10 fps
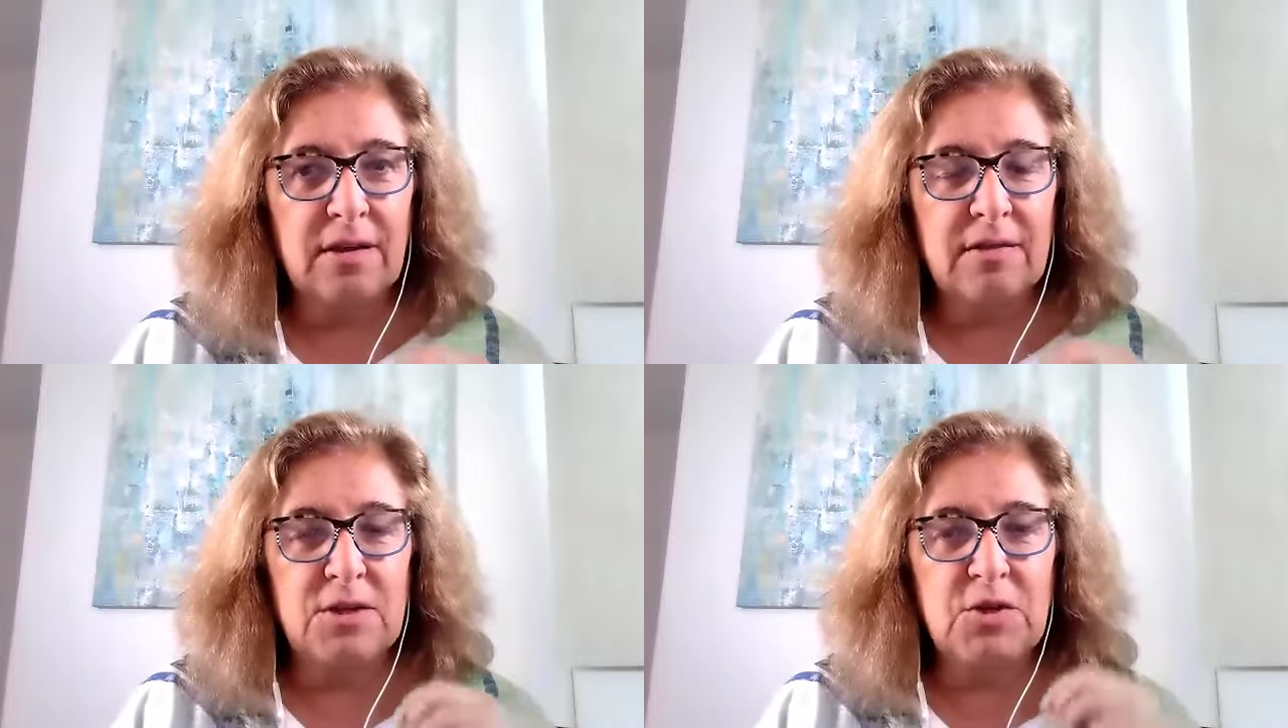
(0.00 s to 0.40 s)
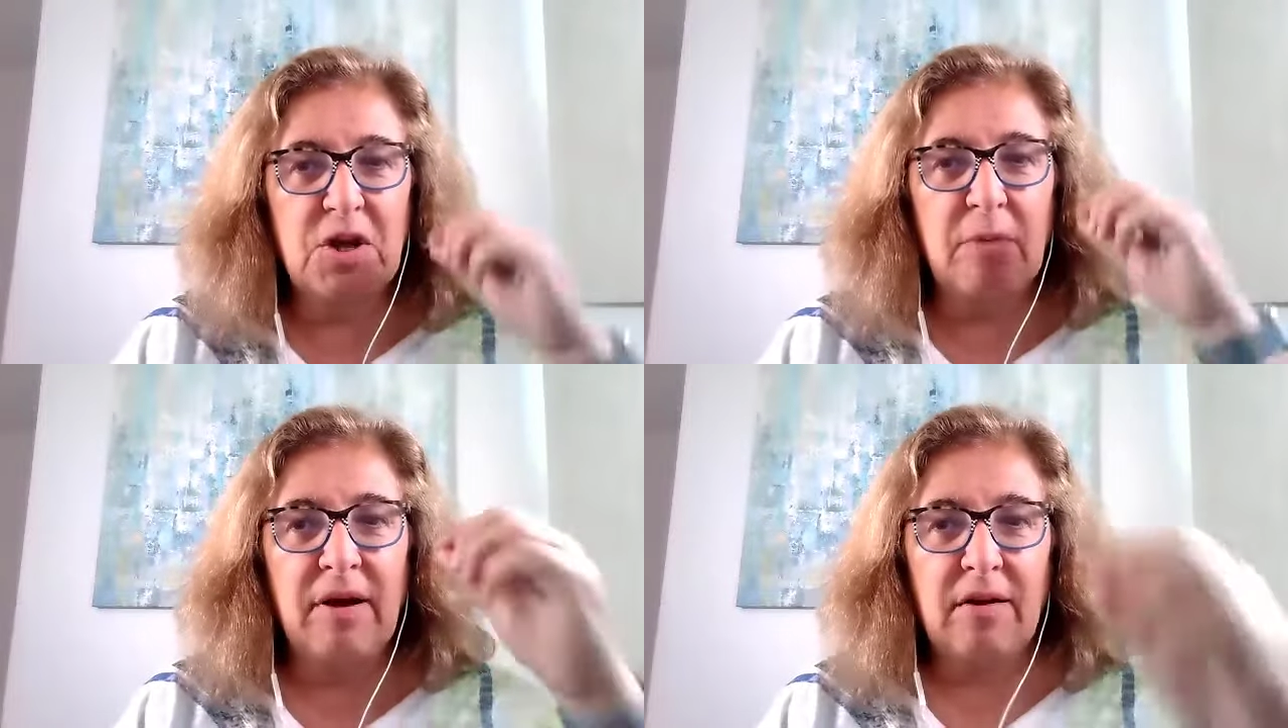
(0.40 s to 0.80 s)
that you
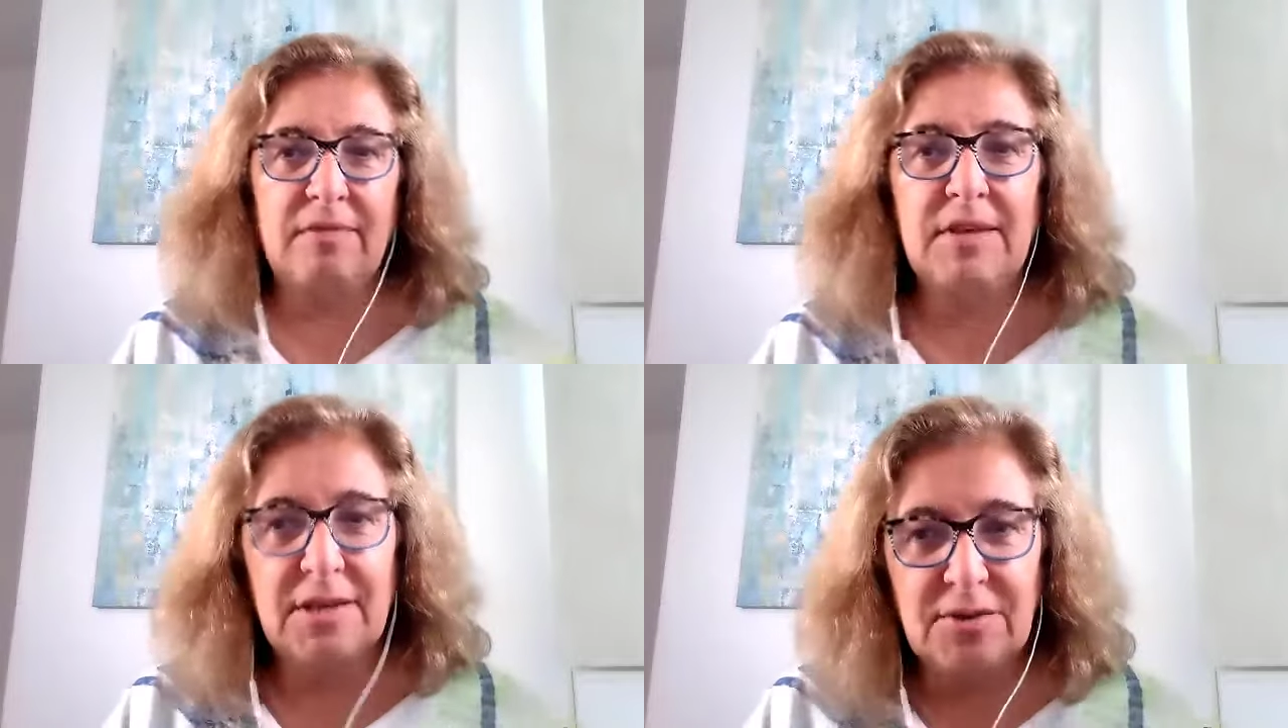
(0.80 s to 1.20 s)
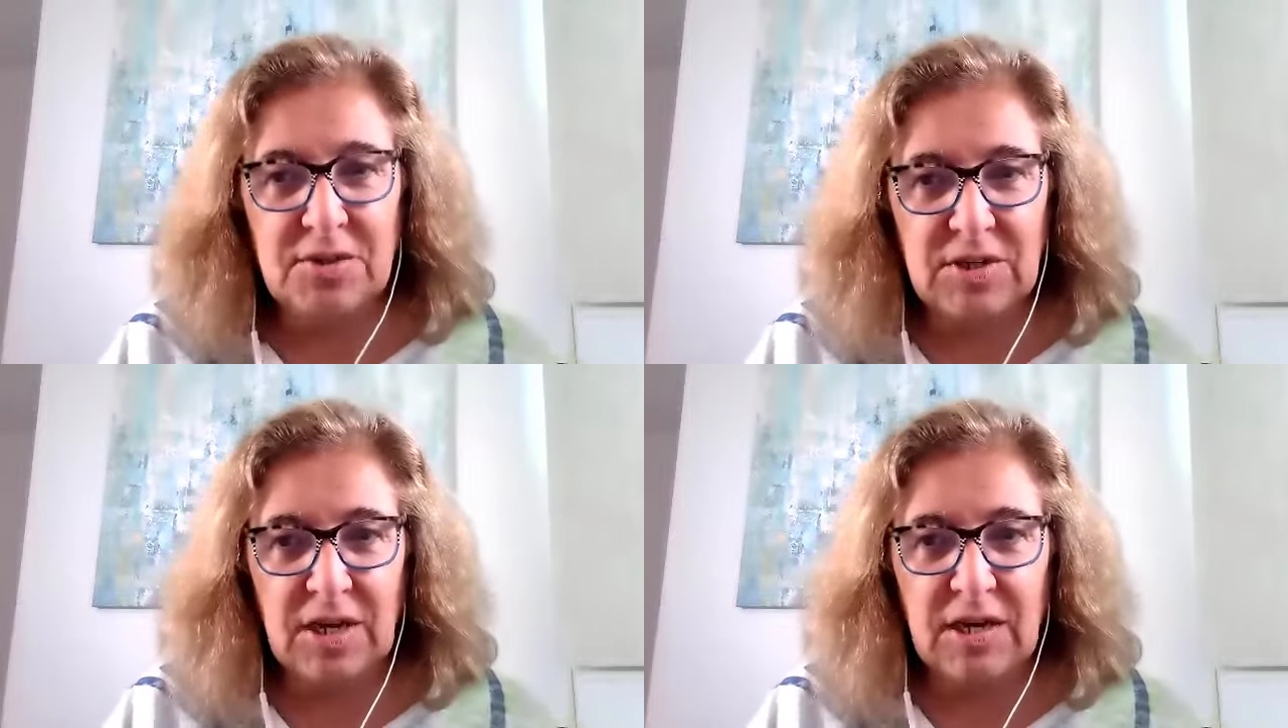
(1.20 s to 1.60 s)
come out on the other
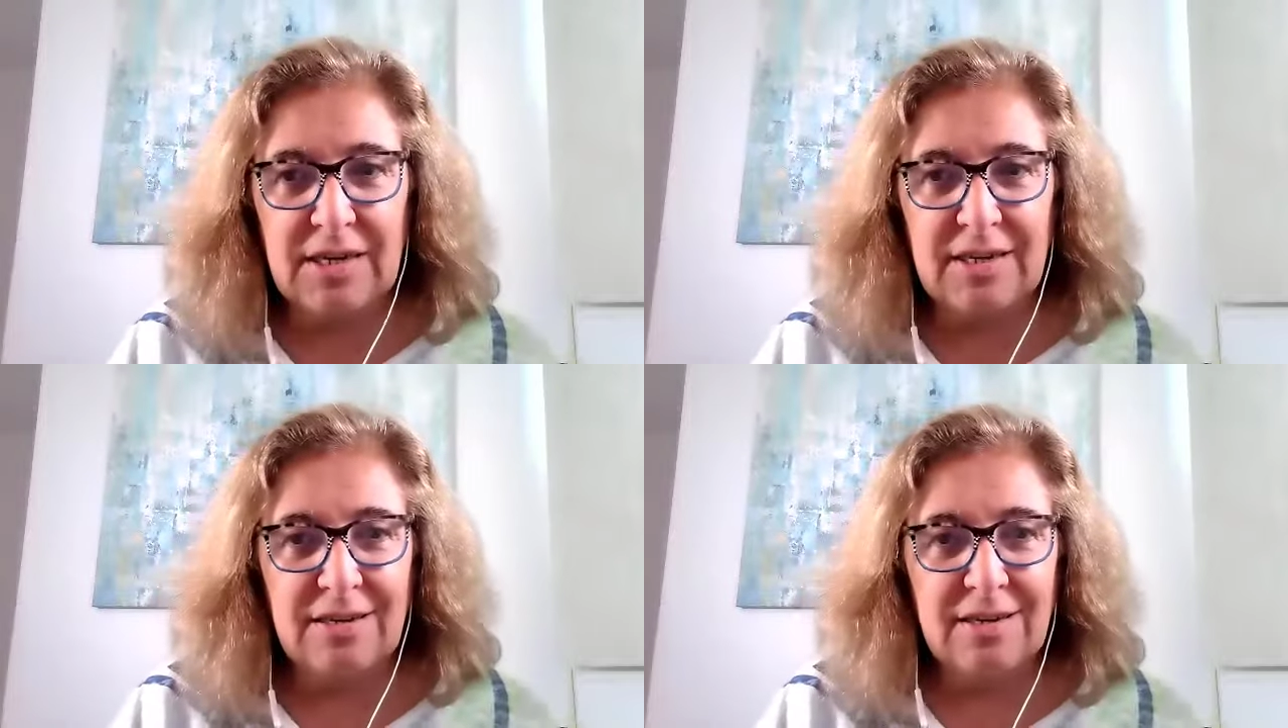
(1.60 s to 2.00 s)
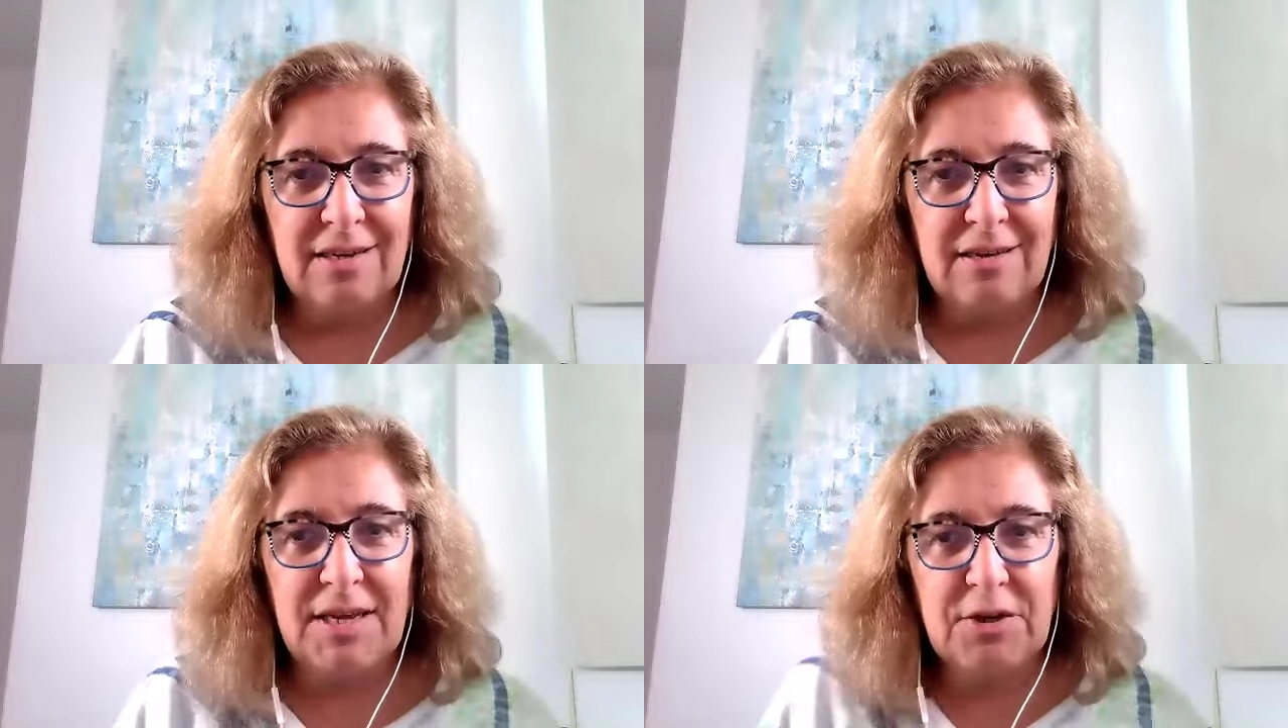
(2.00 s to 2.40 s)
side
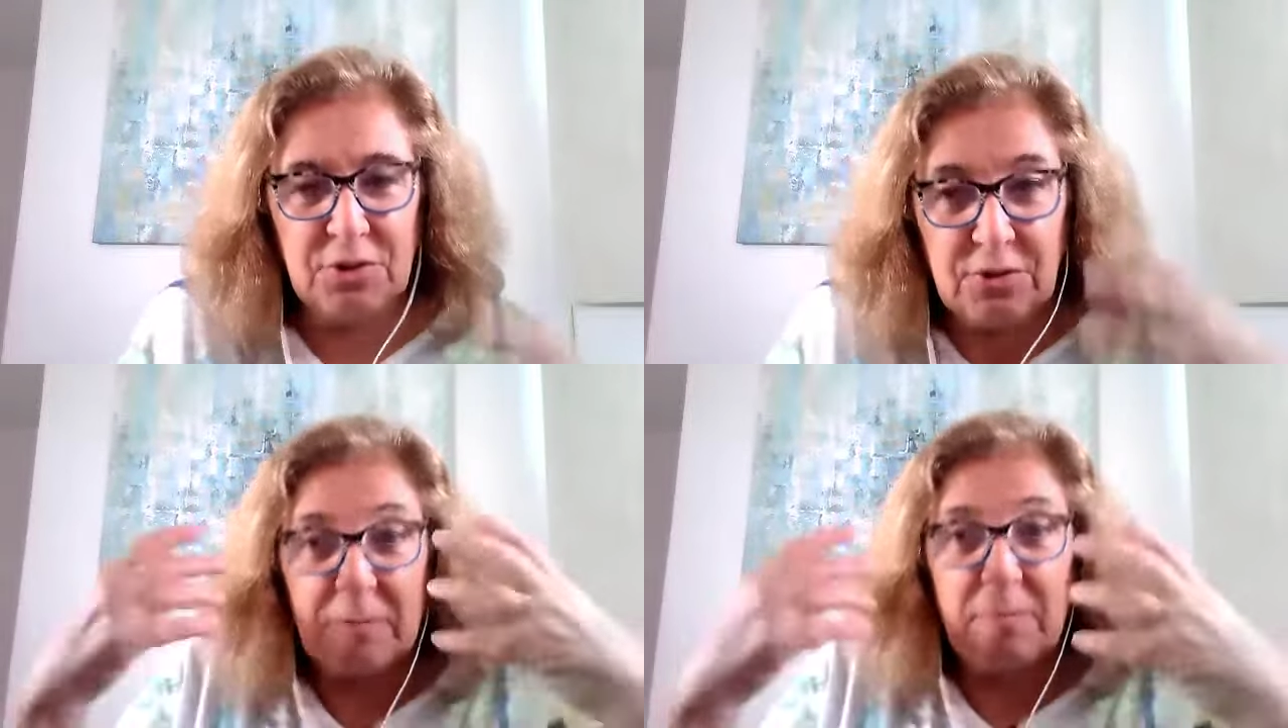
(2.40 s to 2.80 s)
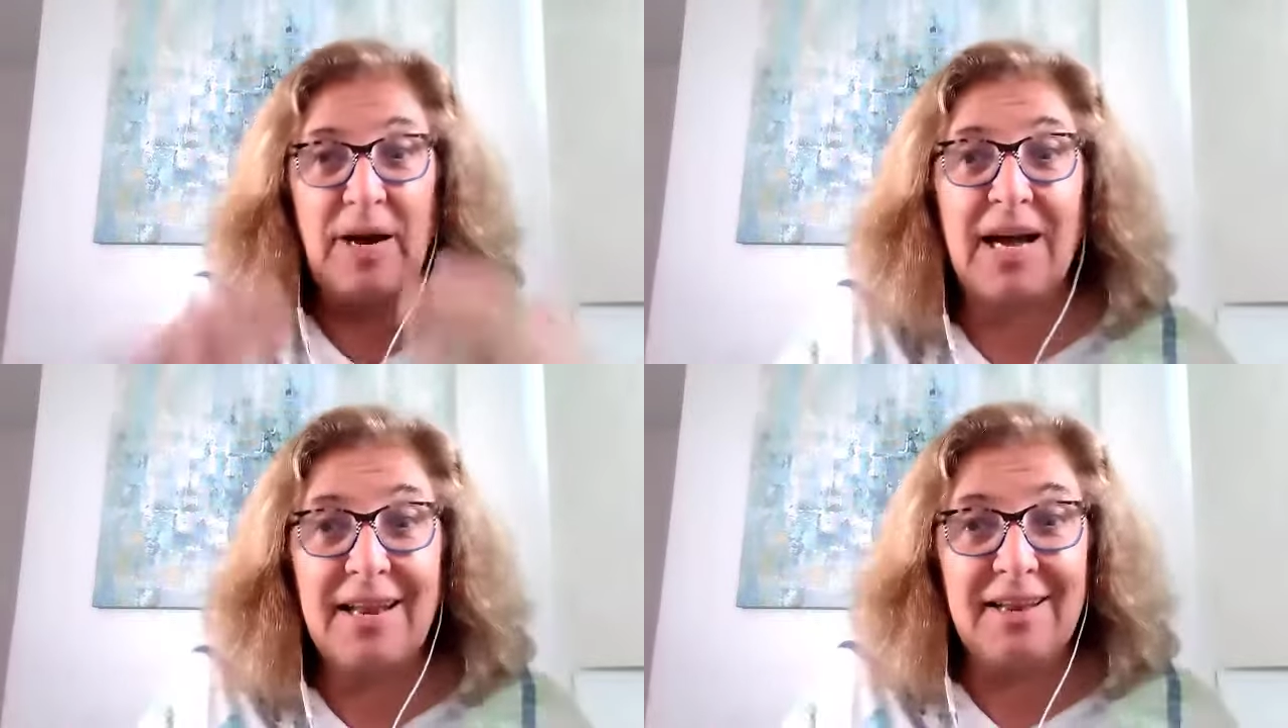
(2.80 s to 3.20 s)
and you've
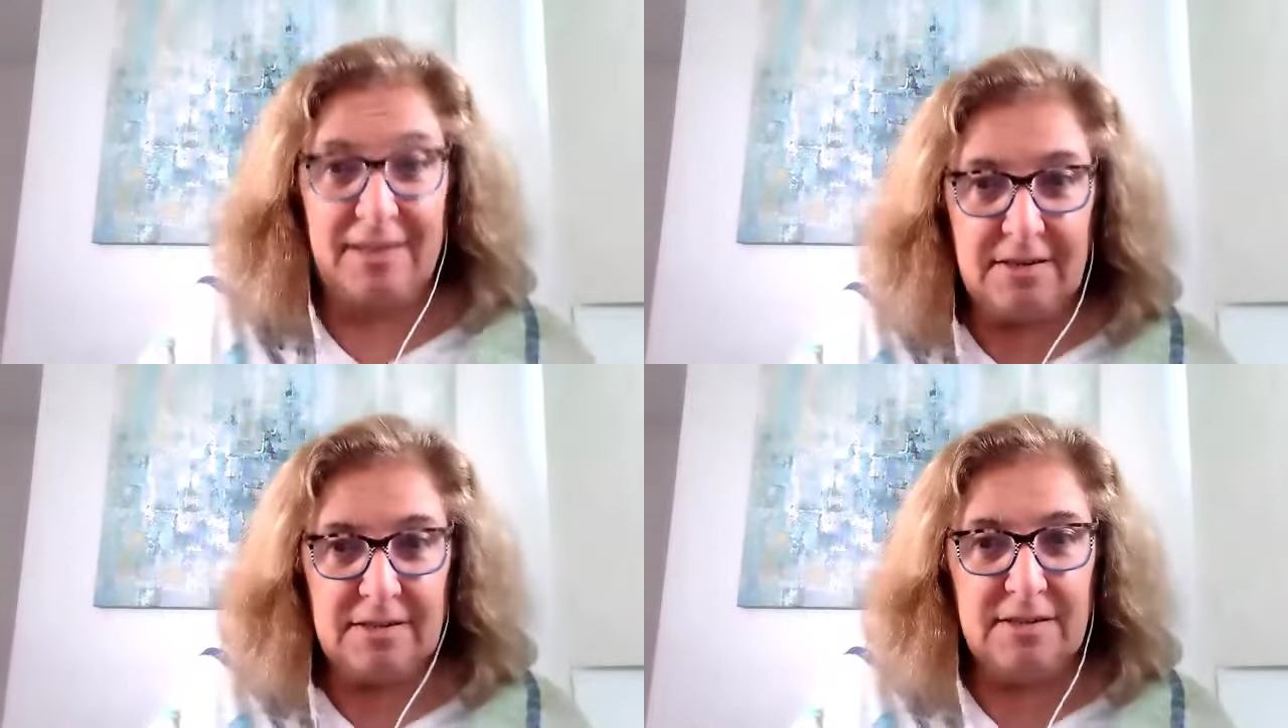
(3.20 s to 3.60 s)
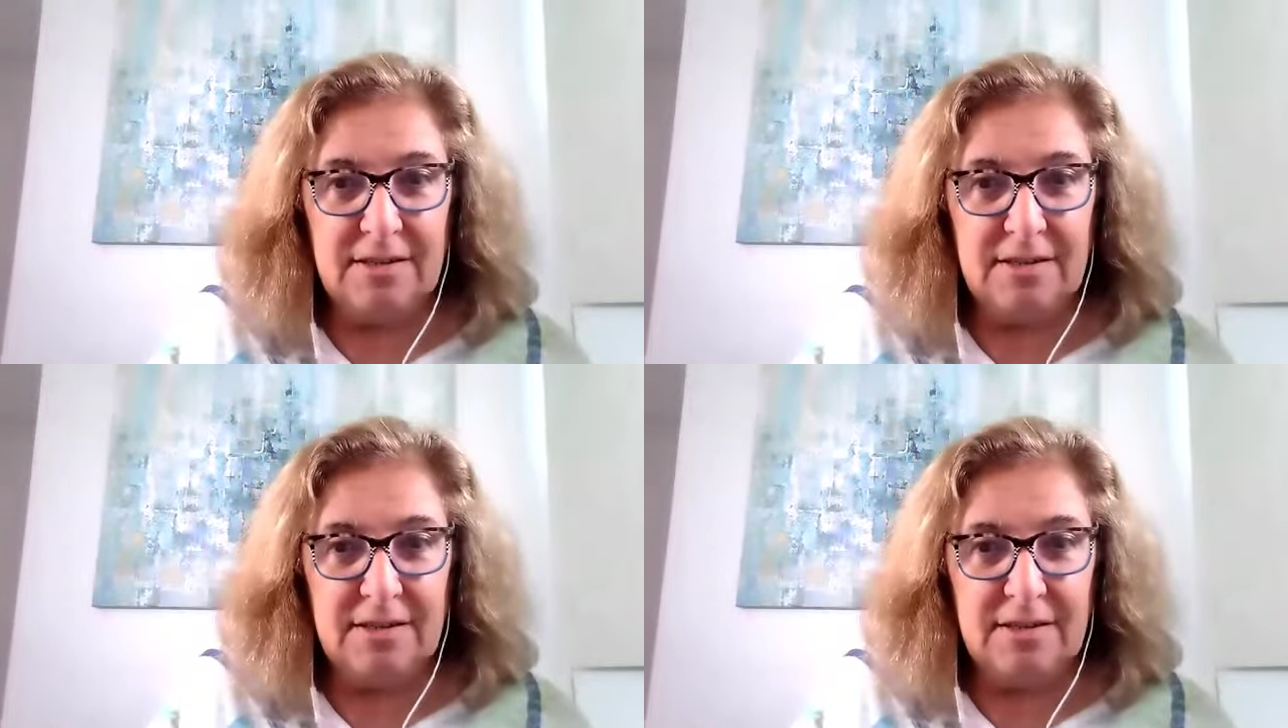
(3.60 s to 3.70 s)
embodied it.